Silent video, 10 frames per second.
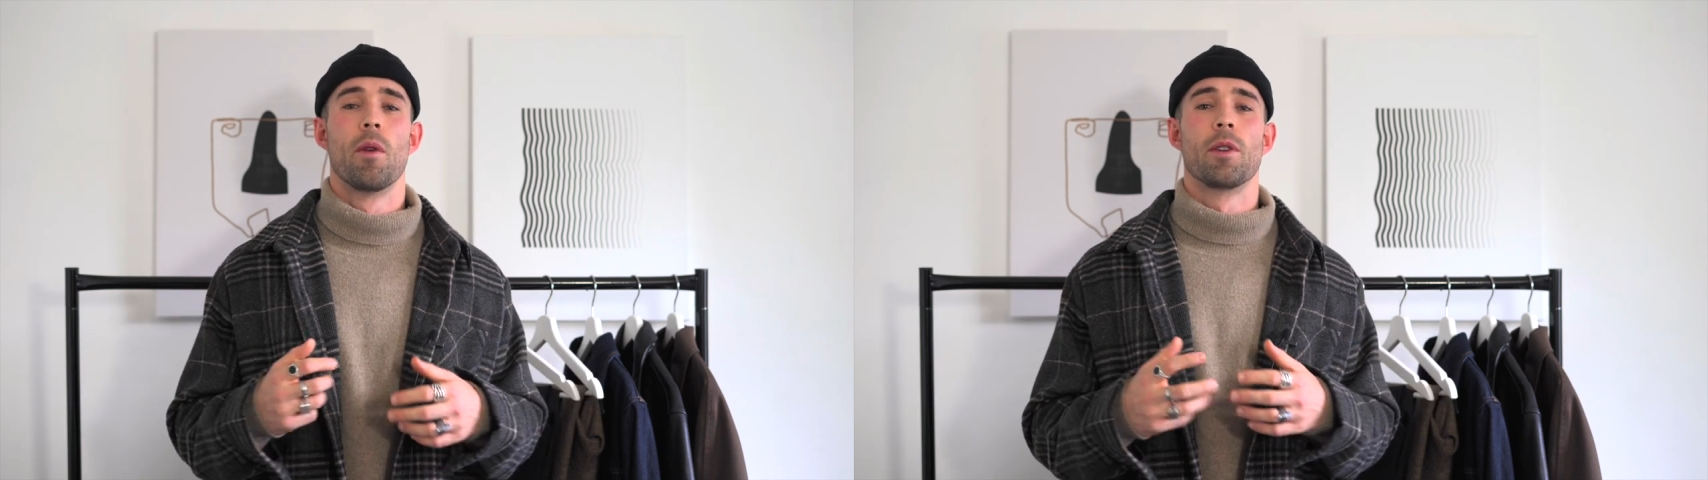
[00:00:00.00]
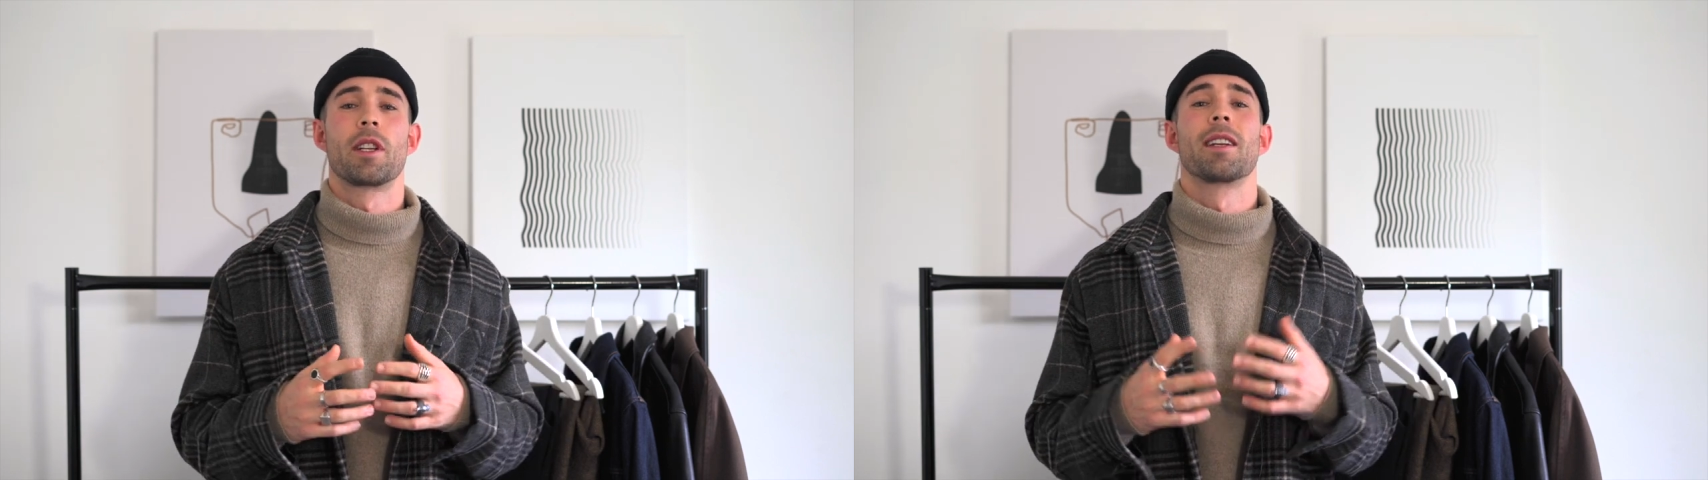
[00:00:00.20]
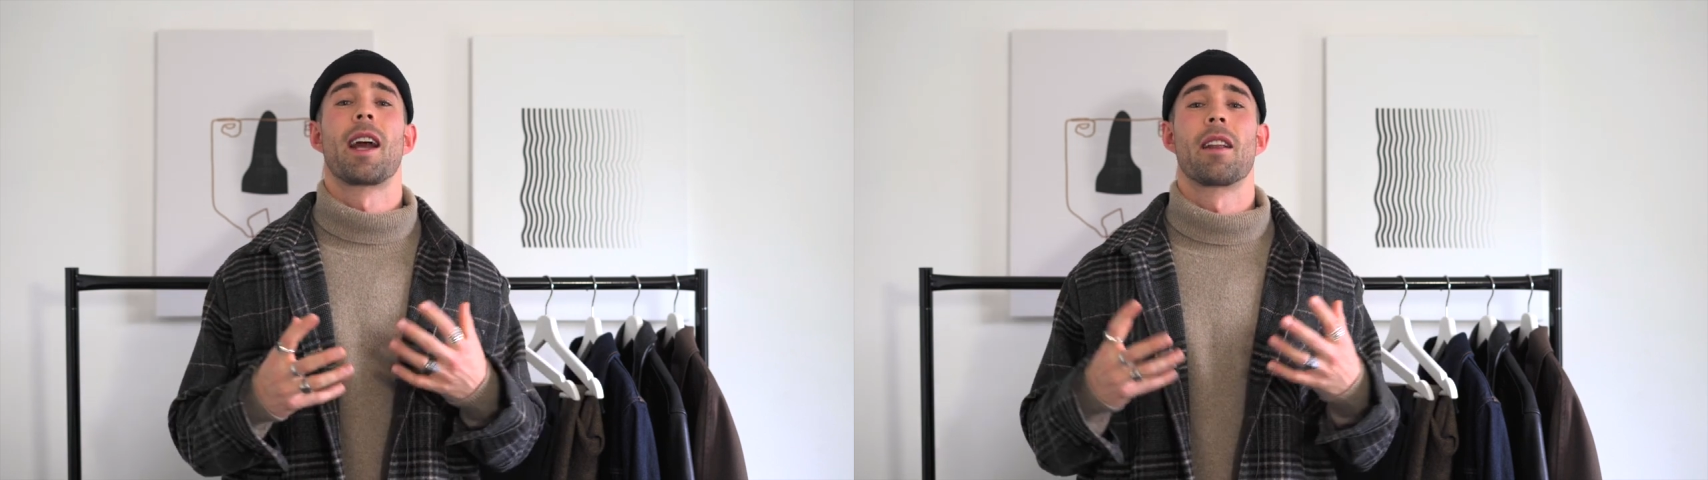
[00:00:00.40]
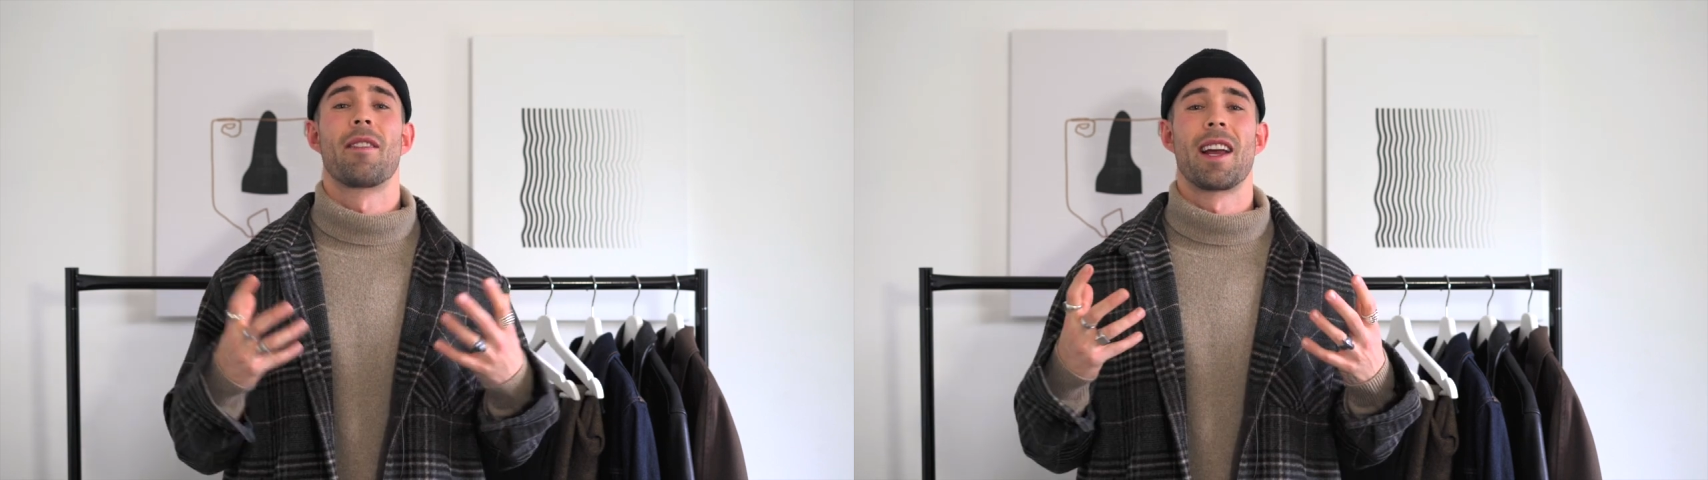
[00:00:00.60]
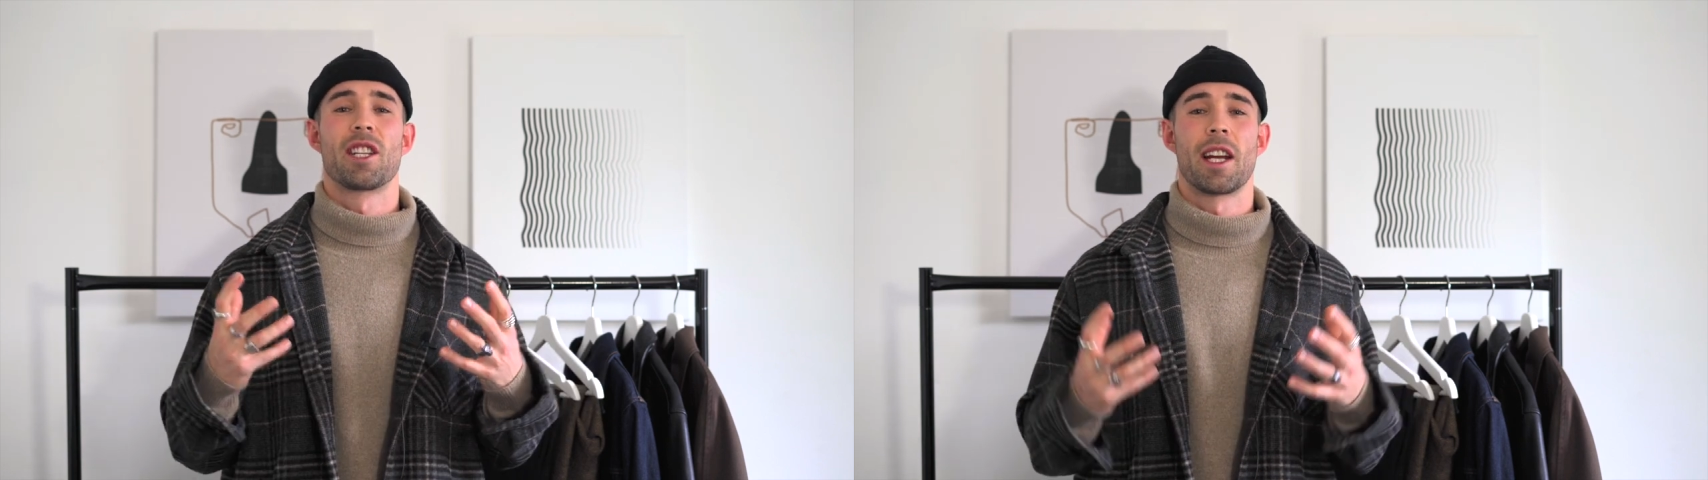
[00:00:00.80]
which can kind of
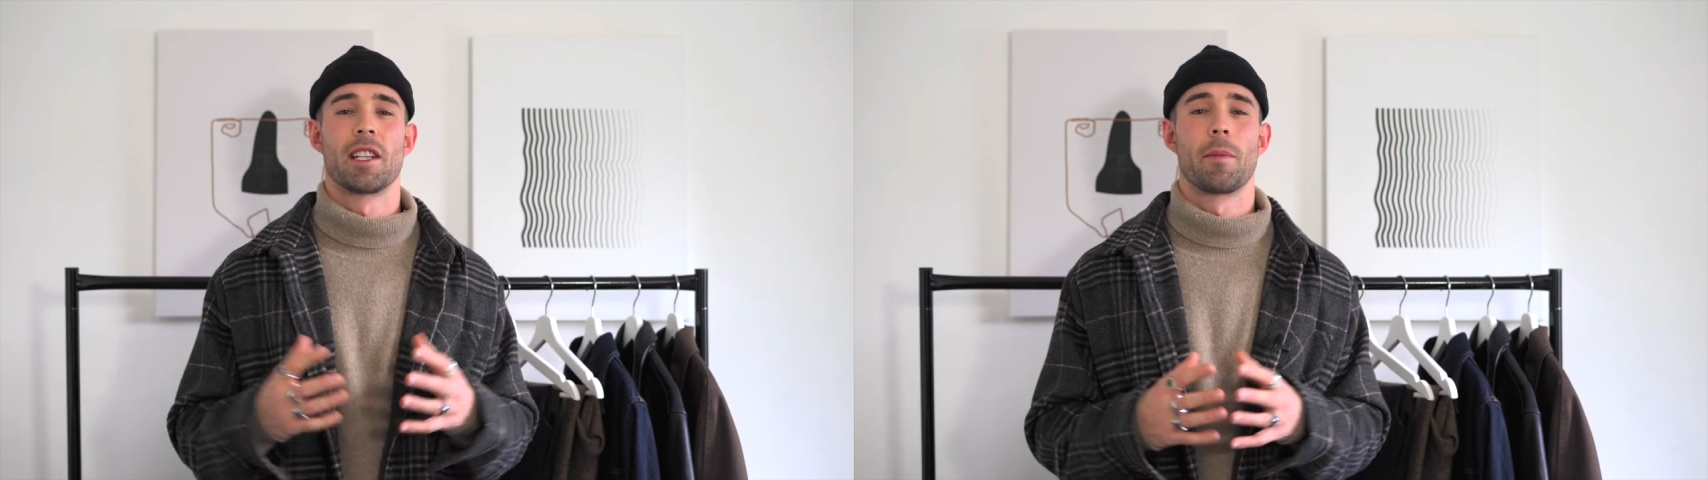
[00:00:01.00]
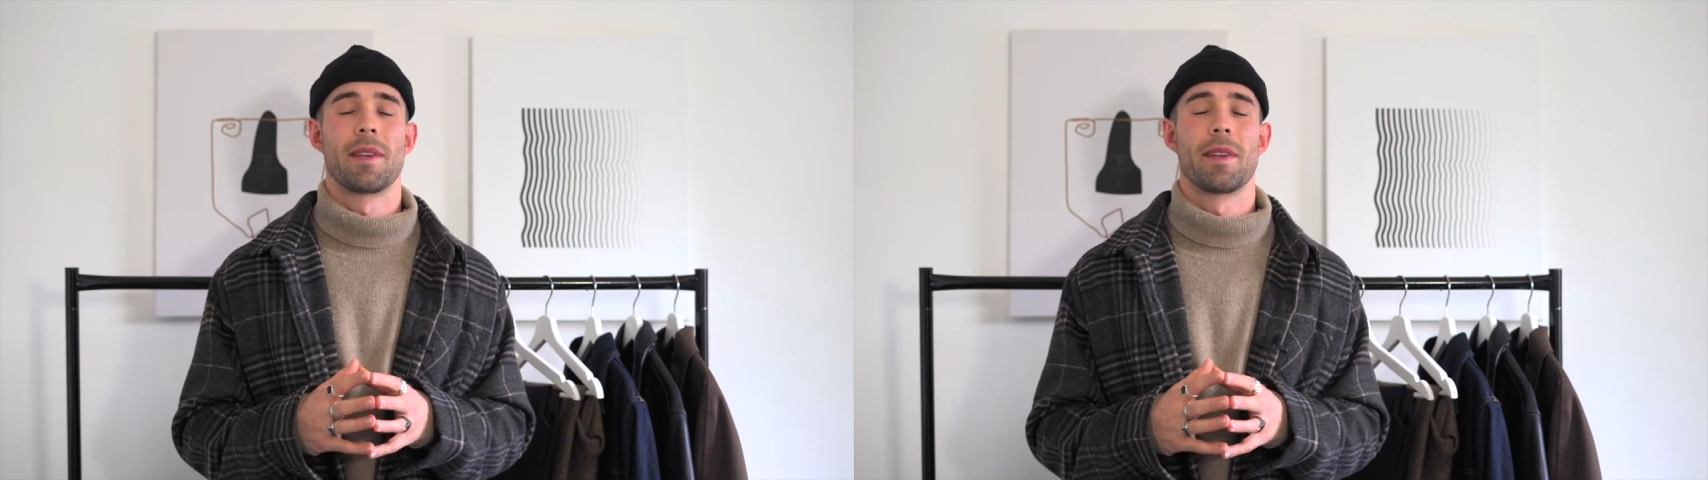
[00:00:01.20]
like change up